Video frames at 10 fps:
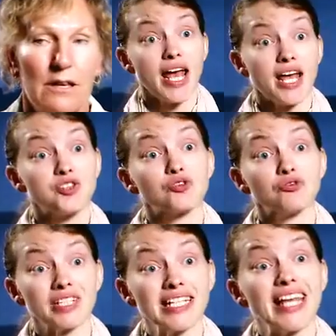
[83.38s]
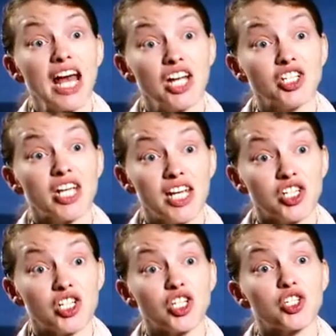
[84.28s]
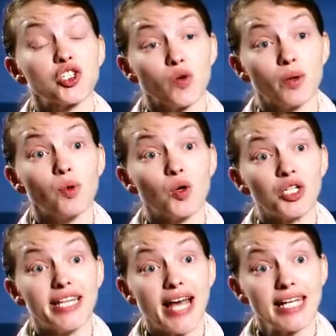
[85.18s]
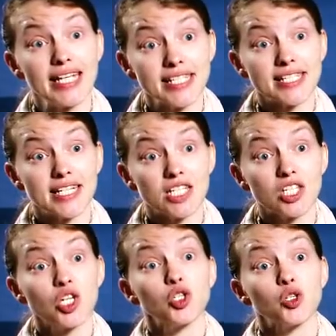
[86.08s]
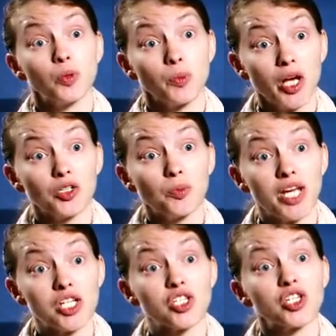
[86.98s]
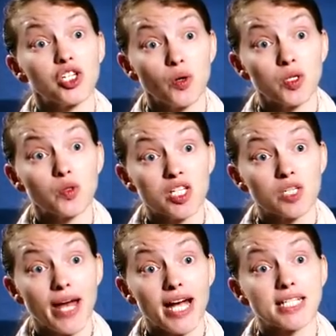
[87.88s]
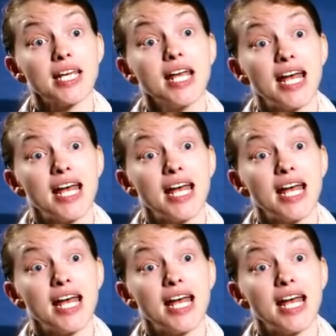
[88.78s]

And so really the education is so important in that instance to prepare the patient to know what to expect